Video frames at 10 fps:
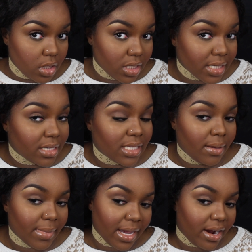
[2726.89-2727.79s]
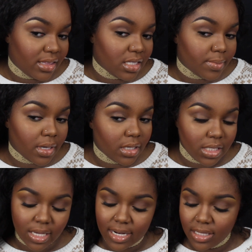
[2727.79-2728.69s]
Guess I'll take my hair out this
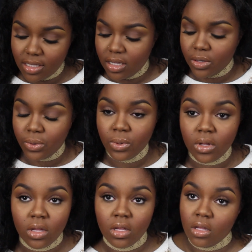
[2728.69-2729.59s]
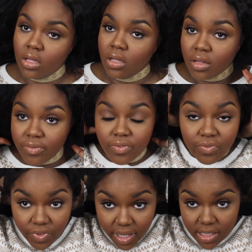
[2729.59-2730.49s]
ponytail. I need to go
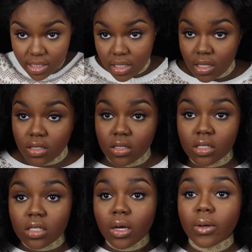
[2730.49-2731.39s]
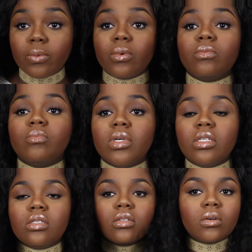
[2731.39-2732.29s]
fix it so it won't
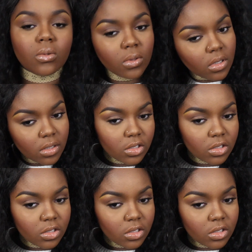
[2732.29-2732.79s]
be so